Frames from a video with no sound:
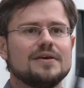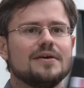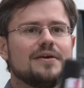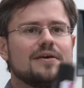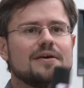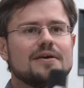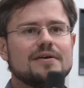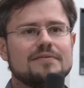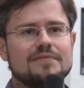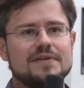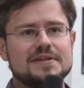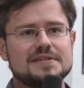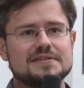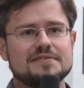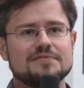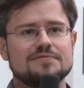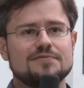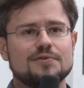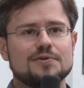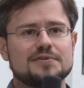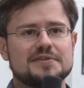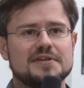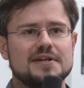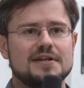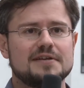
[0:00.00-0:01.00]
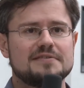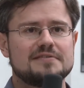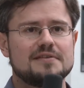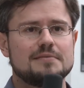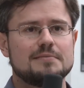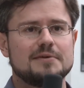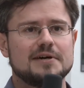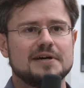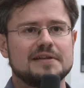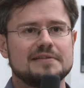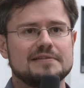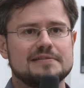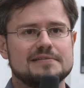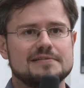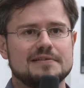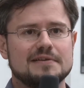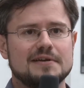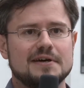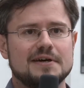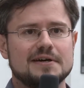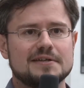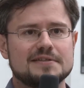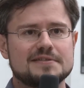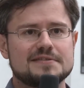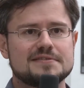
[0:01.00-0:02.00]
And what are the benefits for the treating
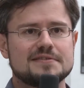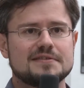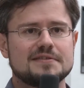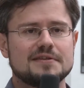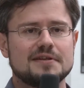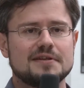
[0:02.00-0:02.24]
physician?